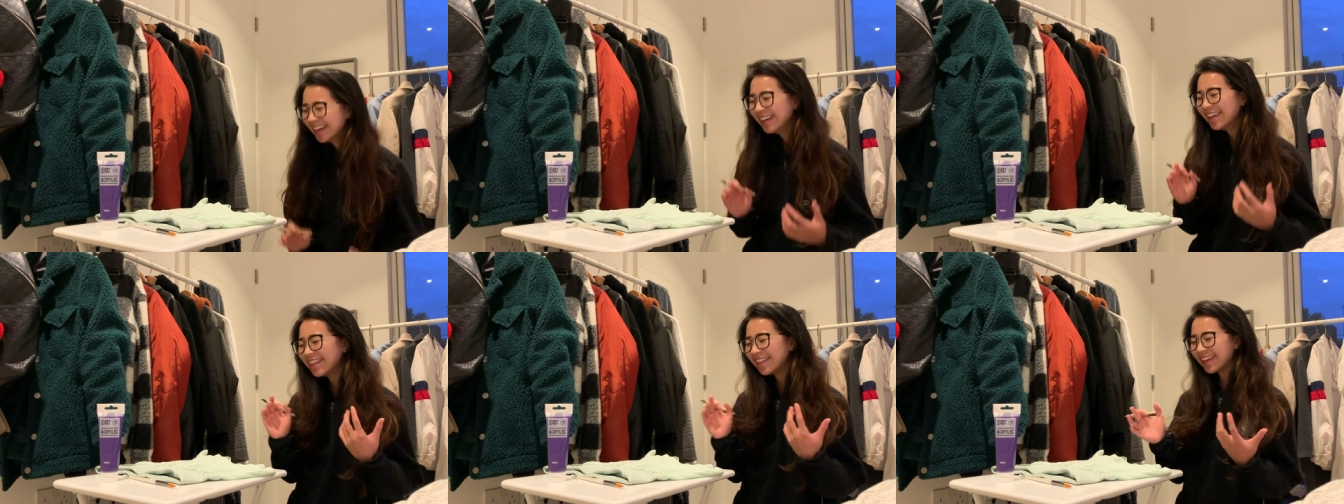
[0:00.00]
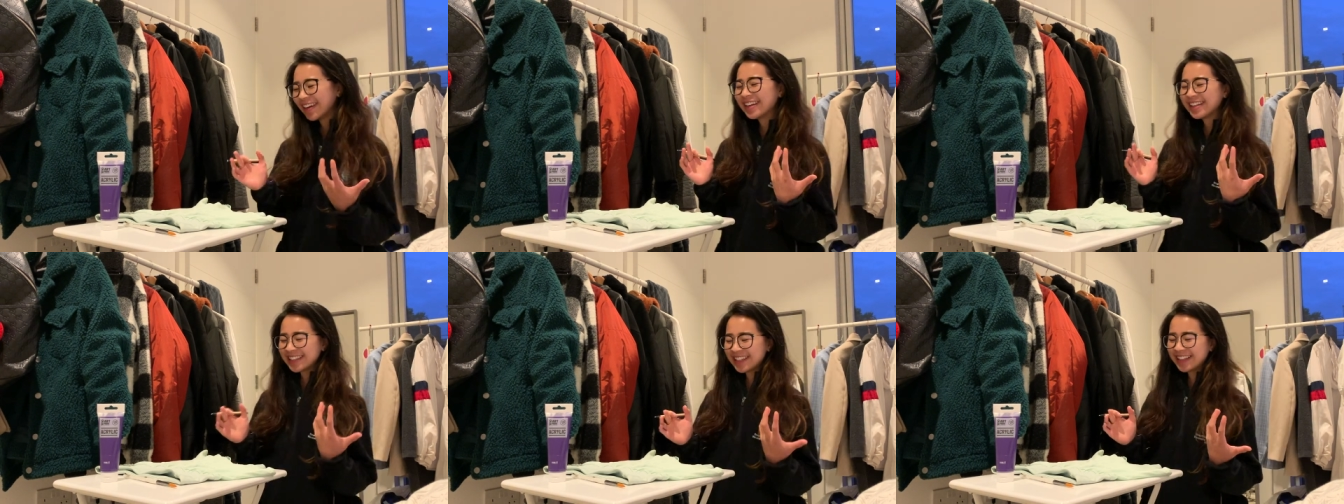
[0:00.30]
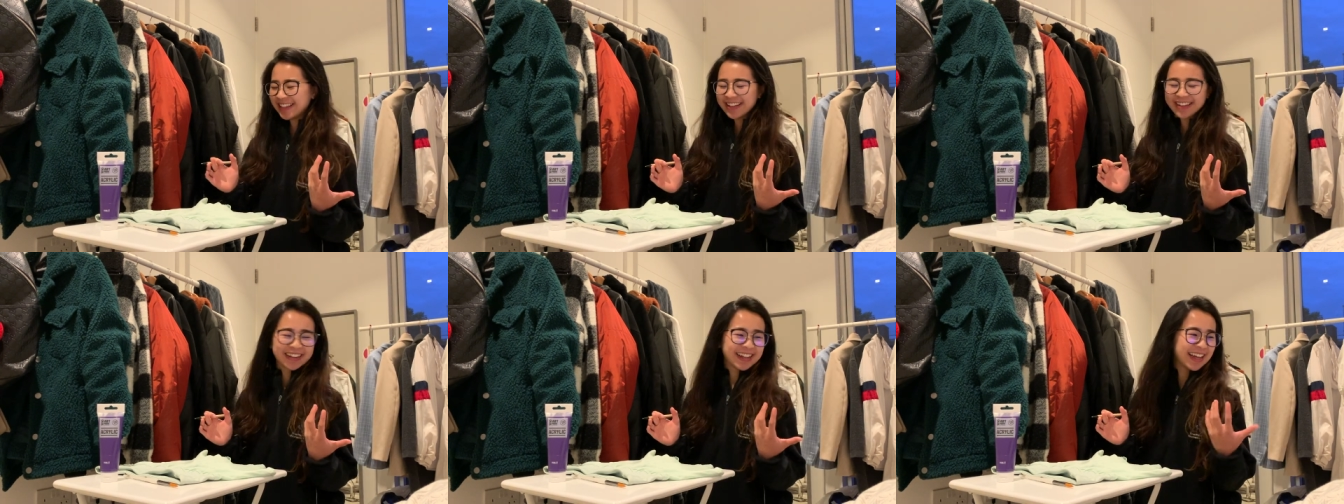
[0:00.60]
Why does it
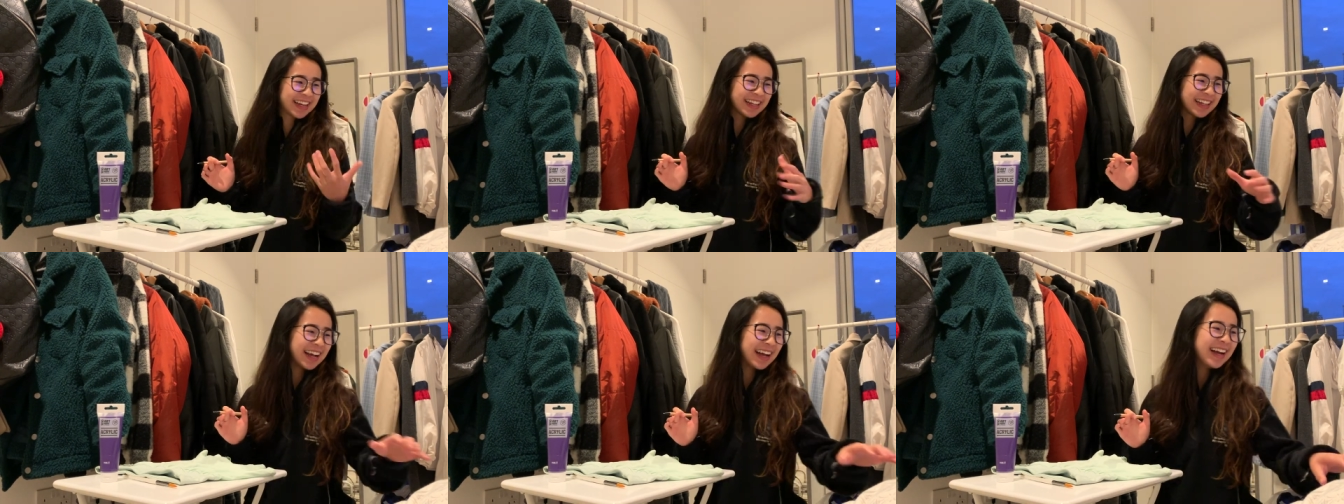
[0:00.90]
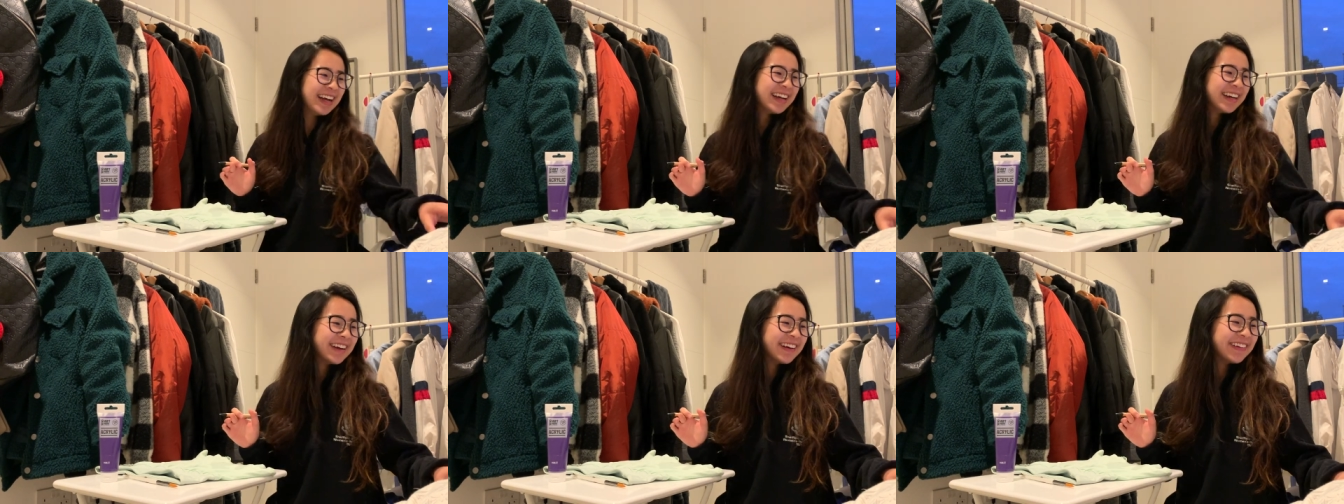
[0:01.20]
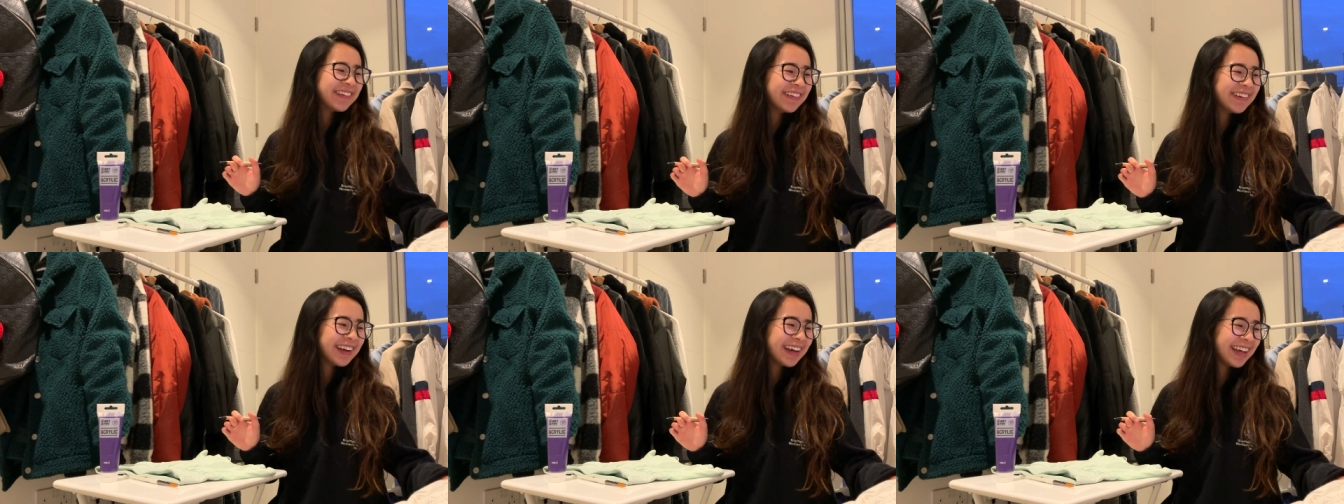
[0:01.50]
look like that?
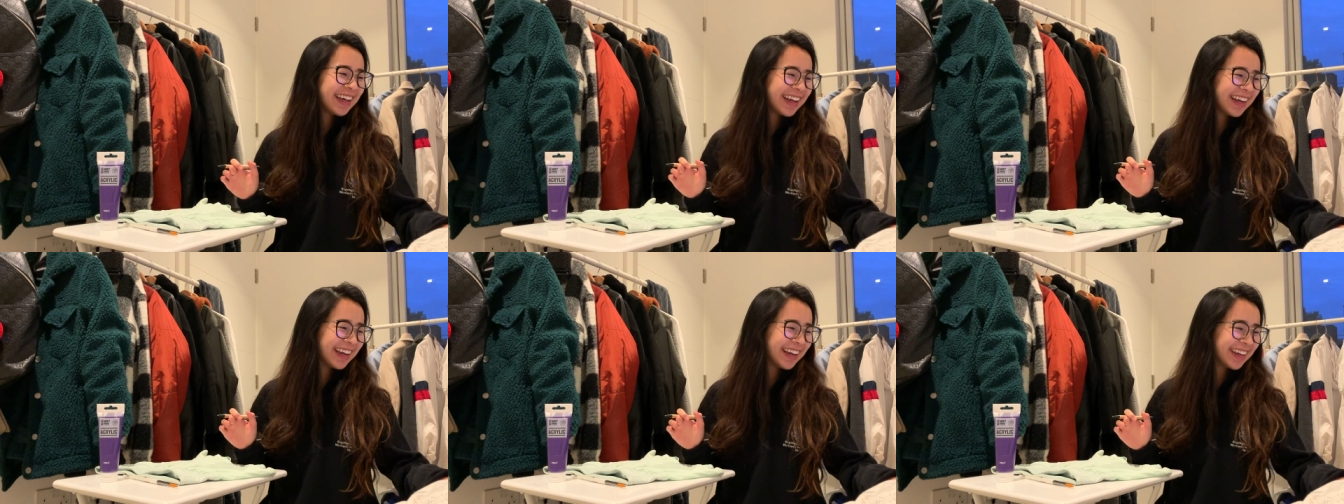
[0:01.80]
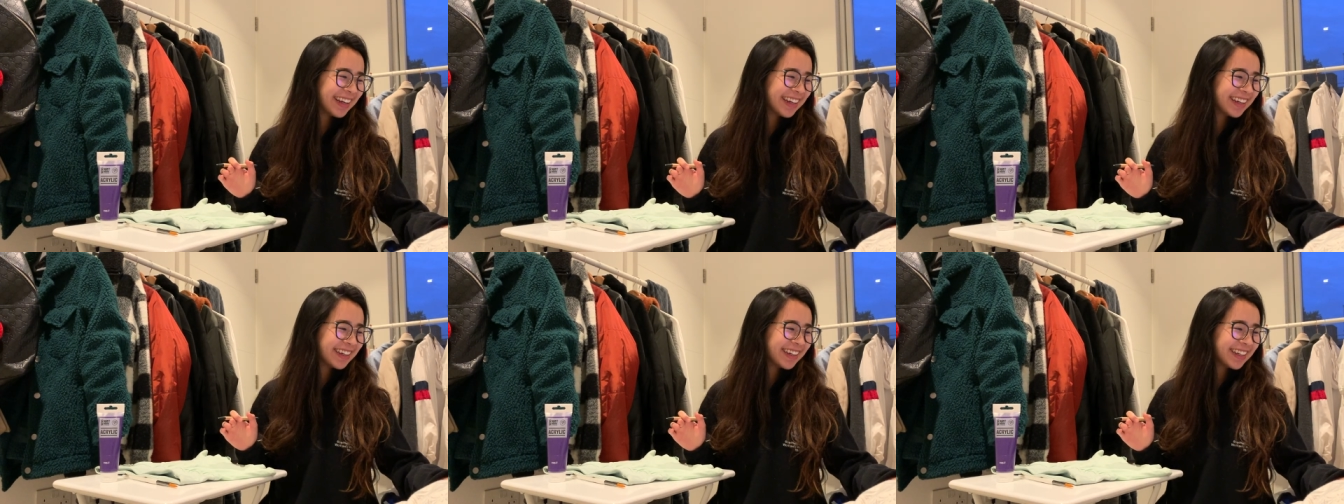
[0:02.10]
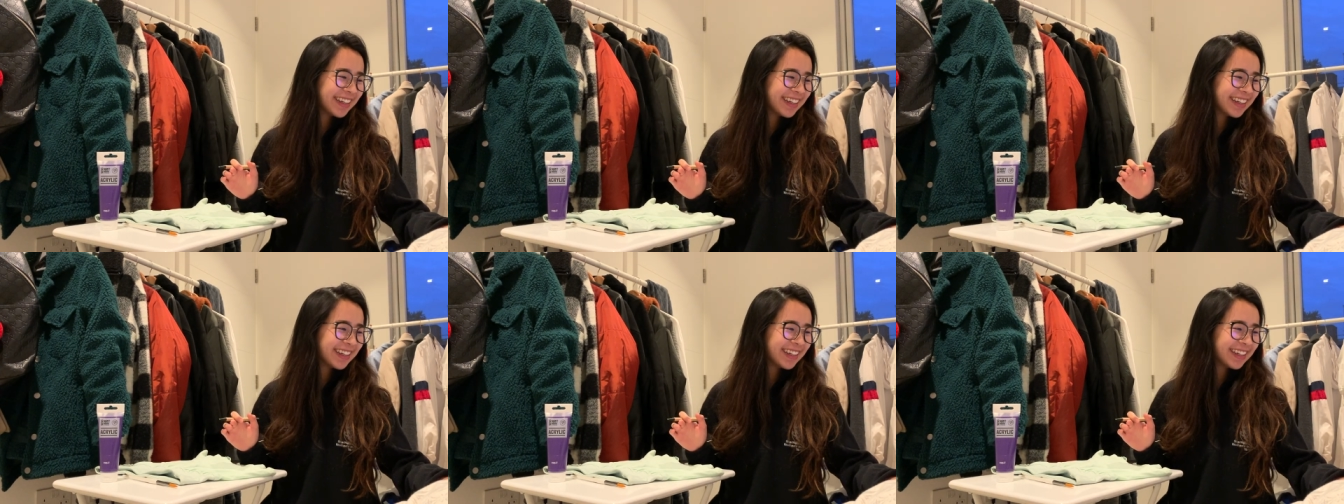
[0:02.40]
Wait!
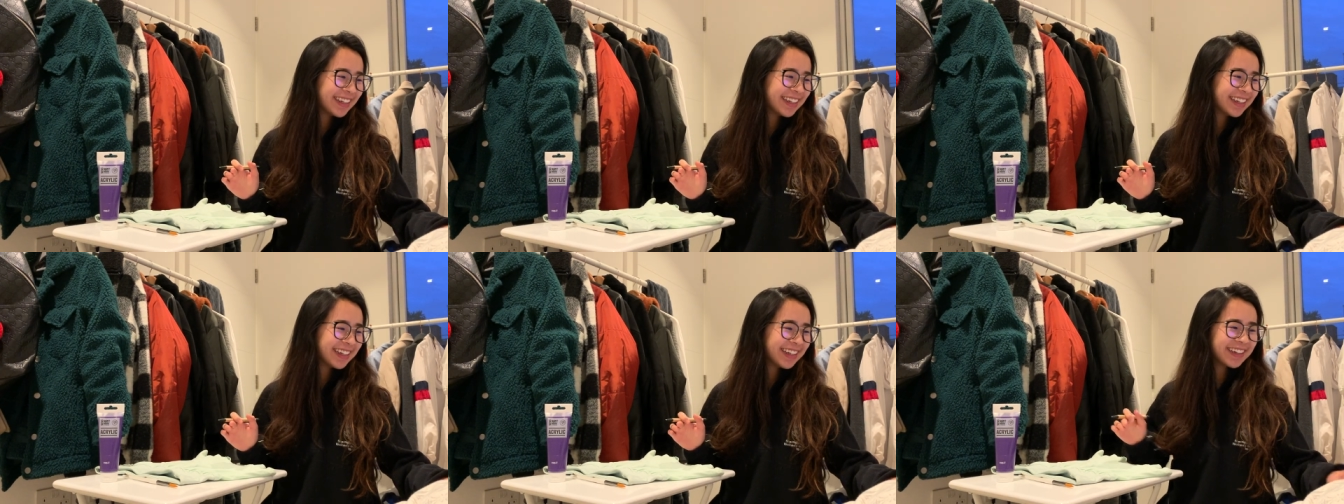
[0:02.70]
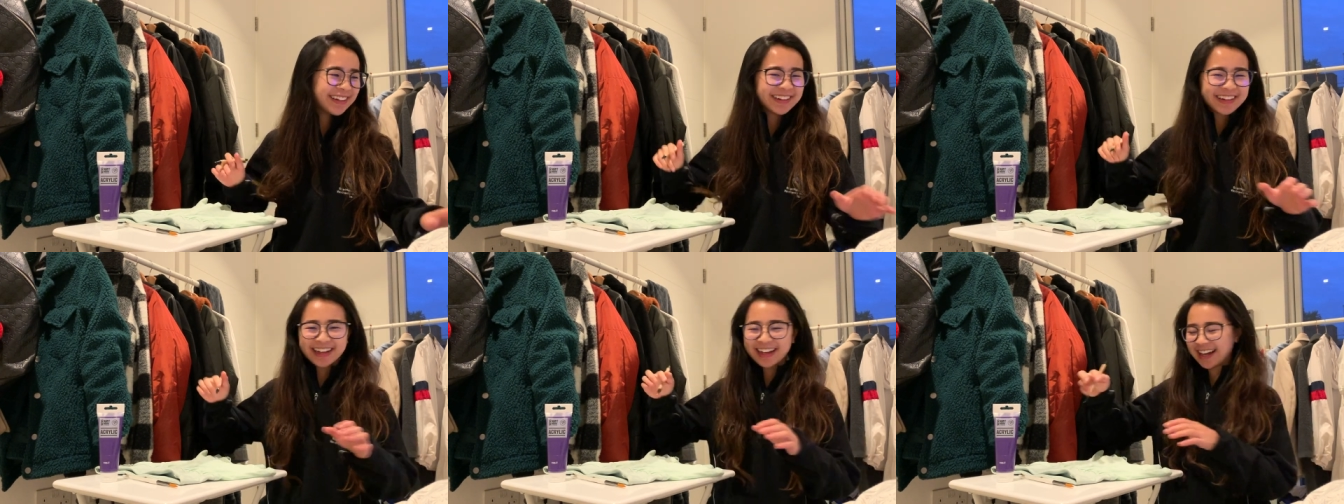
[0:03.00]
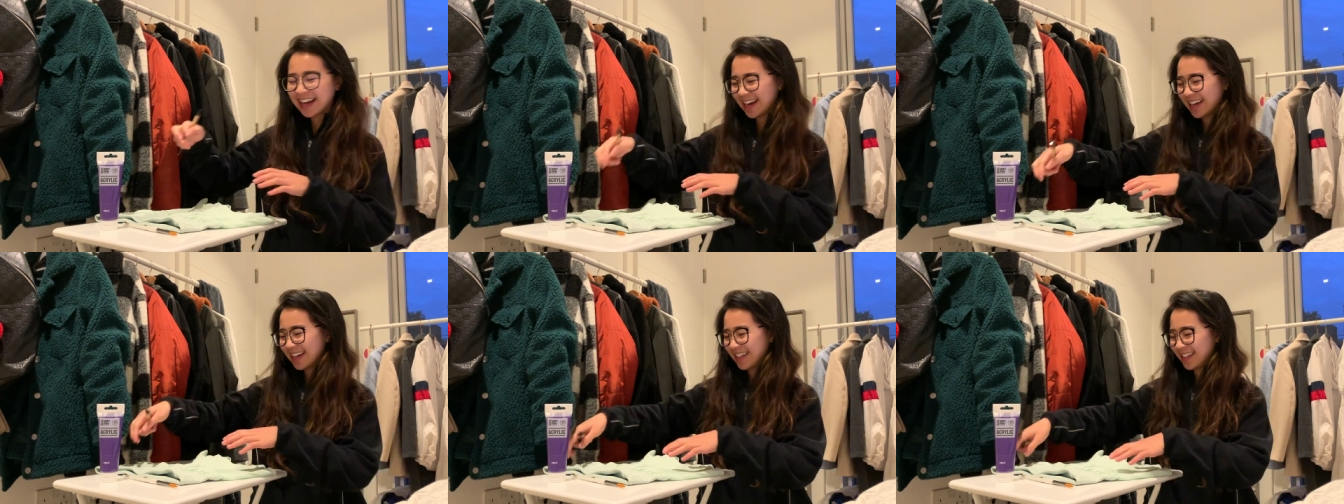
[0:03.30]
Okay,
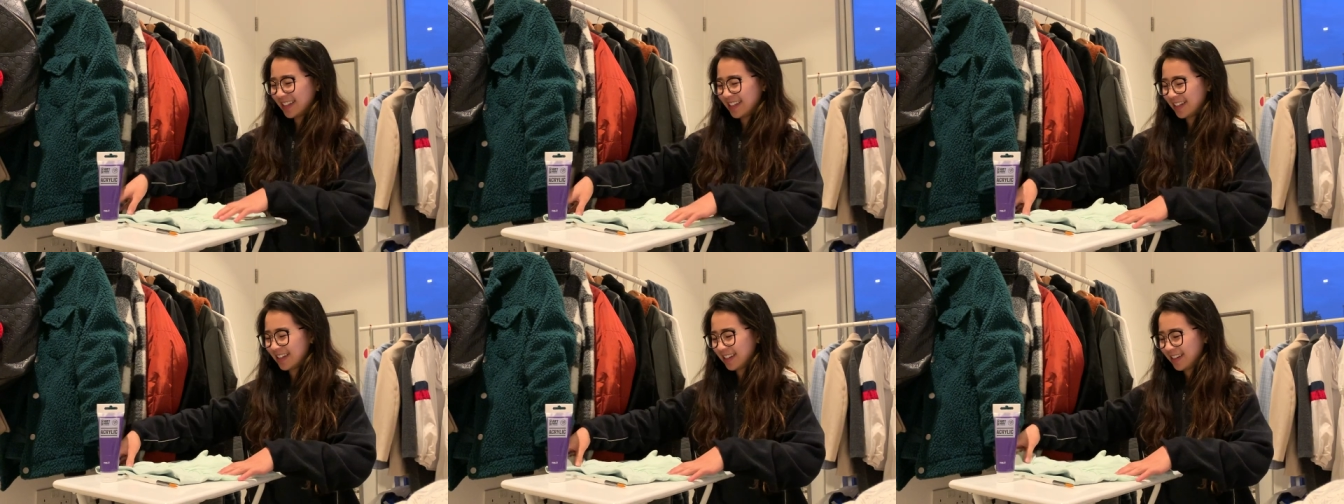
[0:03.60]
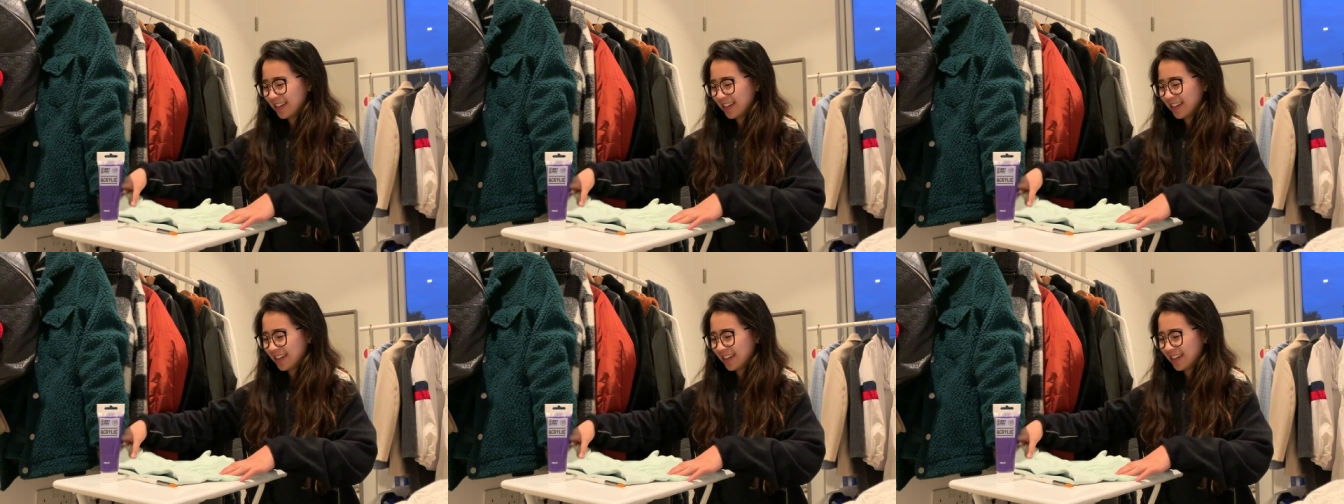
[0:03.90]
guys.